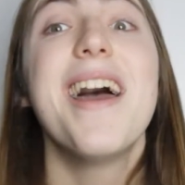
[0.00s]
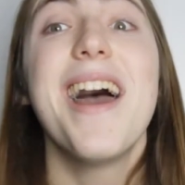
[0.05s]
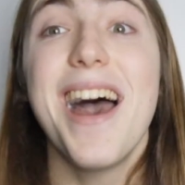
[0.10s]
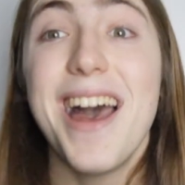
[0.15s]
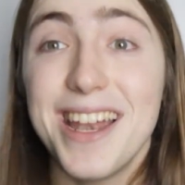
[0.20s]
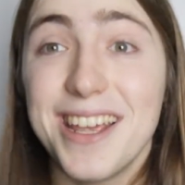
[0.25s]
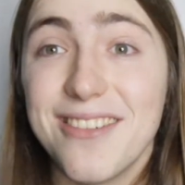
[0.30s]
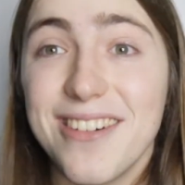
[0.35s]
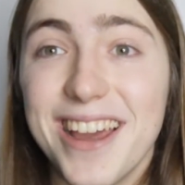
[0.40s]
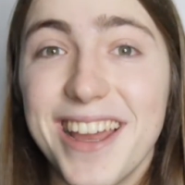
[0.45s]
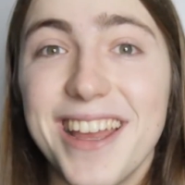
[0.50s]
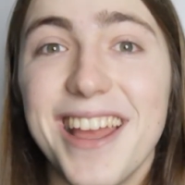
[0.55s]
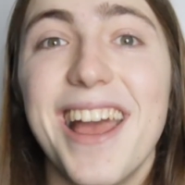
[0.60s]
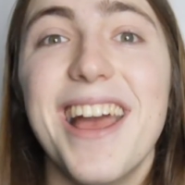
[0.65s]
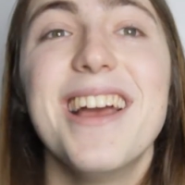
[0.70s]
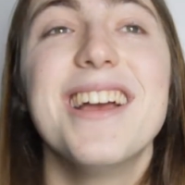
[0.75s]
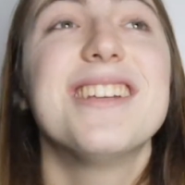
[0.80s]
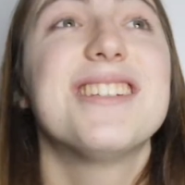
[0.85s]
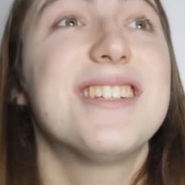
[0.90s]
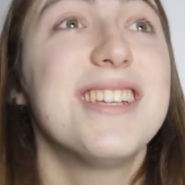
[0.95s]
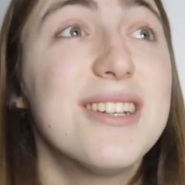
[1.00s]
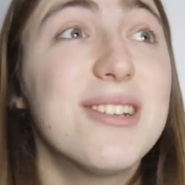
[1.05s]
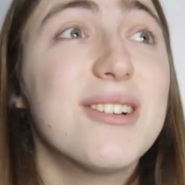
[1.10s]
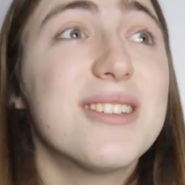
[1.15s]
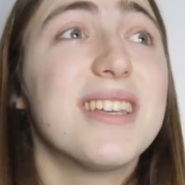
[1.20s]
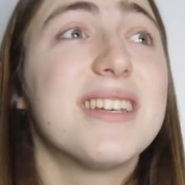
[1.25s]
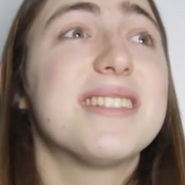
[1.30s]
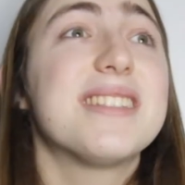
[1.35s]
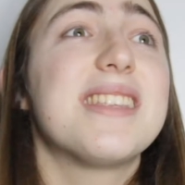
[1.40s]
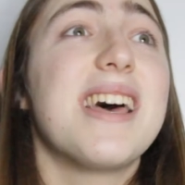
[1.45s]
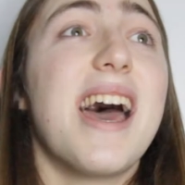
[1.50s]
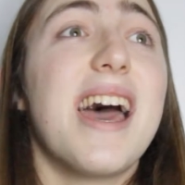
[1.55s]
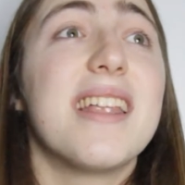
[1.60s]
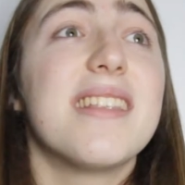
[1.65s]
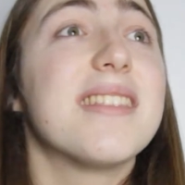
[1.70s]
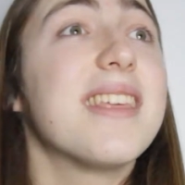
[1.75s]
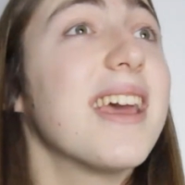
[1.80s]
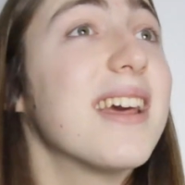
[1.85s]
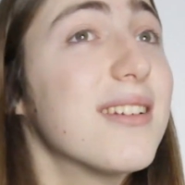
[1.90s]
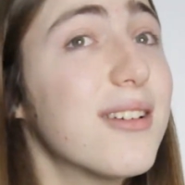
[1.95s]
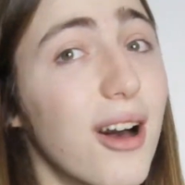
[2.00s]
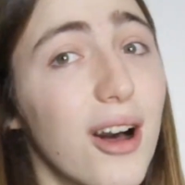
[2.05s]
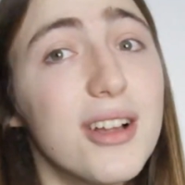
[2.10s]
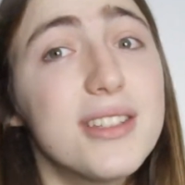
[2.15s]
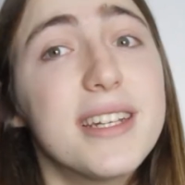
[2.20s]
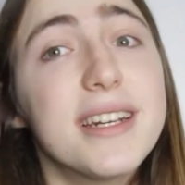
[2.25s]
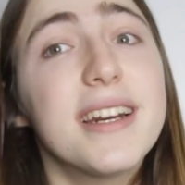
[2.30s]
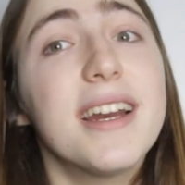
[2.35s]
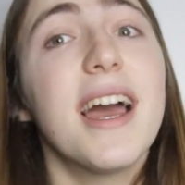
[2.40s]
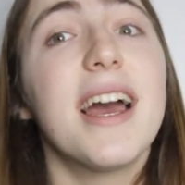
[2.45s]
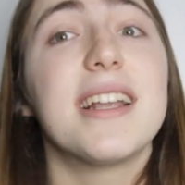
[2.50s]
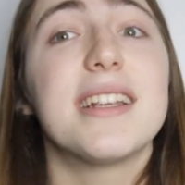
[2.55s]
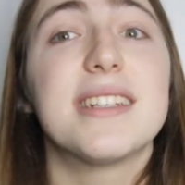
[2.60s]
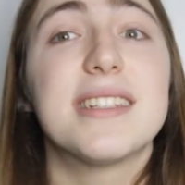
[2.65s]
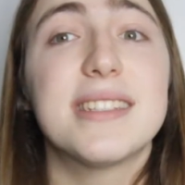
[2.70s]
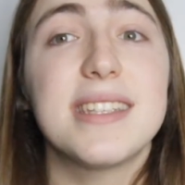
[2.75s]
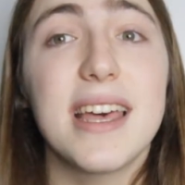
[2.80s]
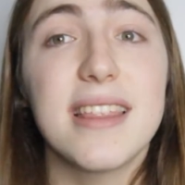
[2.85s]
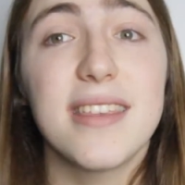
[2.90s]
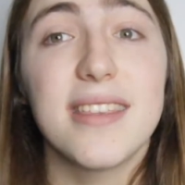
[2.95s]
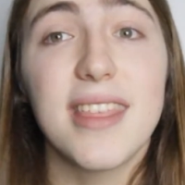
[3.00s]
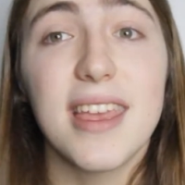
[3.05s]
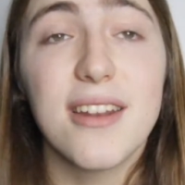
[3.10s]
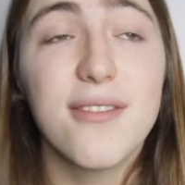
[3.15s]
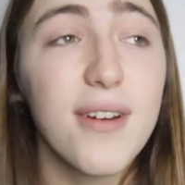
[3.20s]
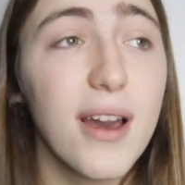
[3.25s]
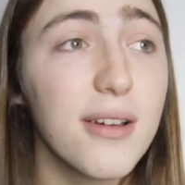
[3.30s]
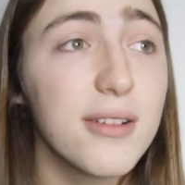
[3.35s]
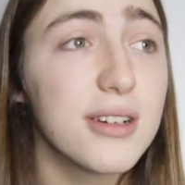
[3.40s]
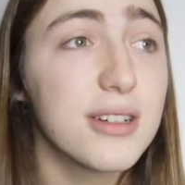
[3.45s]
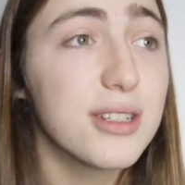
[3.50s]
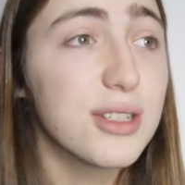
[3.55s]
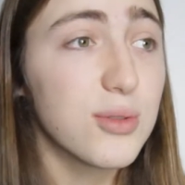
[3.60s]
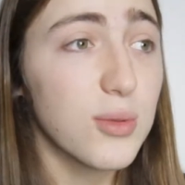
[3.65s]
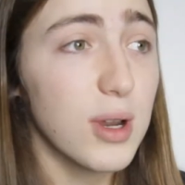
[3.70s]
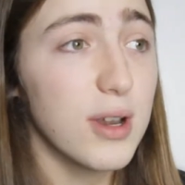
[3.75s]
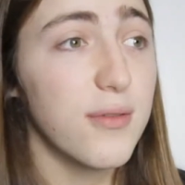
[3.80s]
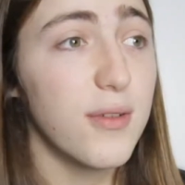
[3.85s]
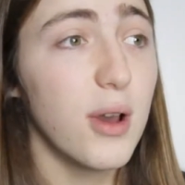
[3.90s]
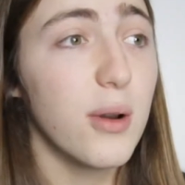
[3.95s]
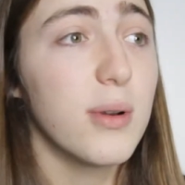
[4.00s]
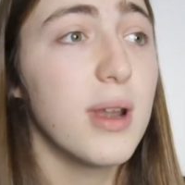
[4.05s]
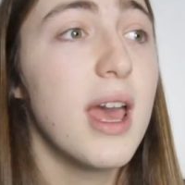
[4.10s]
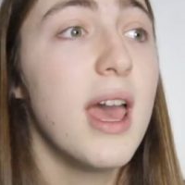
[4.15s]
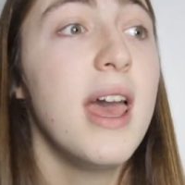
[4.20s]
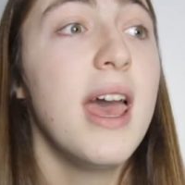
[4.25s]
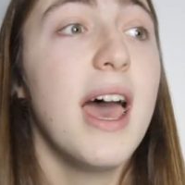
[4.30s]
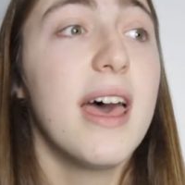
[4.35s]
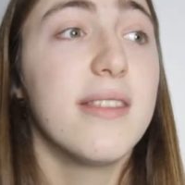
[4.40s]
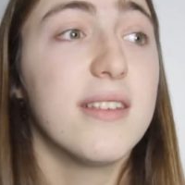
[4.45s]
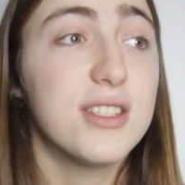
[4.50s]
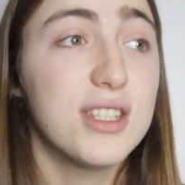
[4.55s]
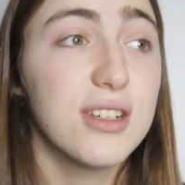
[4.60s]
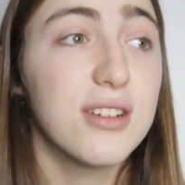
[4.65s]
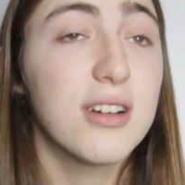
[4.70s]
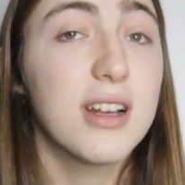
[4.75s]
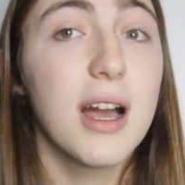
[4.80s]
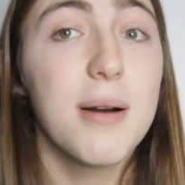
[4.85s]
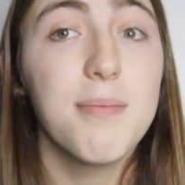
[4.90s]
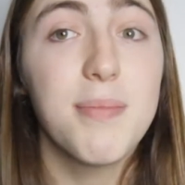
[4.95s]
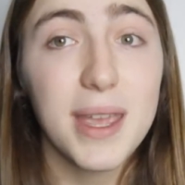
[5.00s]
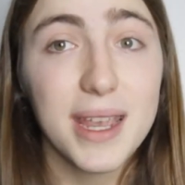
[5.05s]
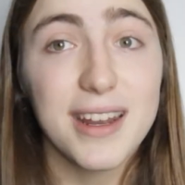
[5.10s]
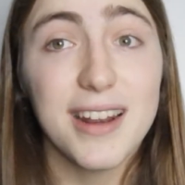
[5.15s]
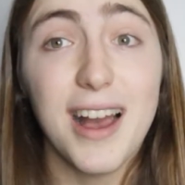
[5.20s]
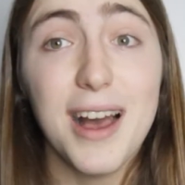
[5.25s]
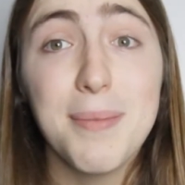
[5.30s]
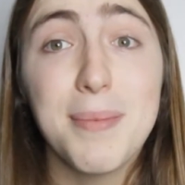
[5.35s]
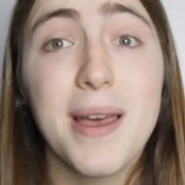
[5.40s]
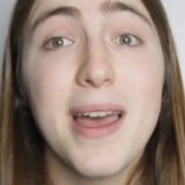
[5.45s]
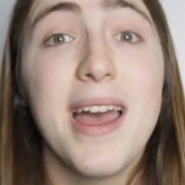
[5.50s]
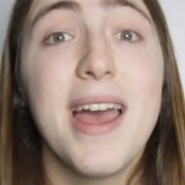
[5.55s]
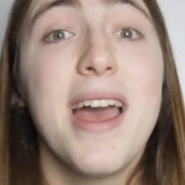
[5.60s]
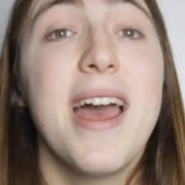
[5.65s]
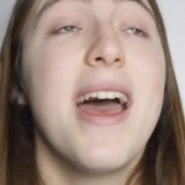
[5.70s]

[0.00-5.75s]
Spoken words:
Anyway, she told us that they had called her and said that they had found her destroyed phone and that she could come pick it up.